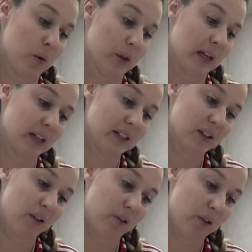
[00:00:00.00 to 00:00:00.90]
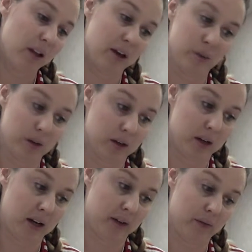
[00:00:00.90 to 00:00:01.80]
That's all I really
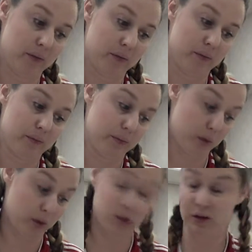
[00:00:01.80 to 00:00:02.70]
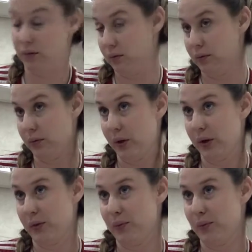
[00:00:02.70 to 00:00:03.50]
have with questions for you.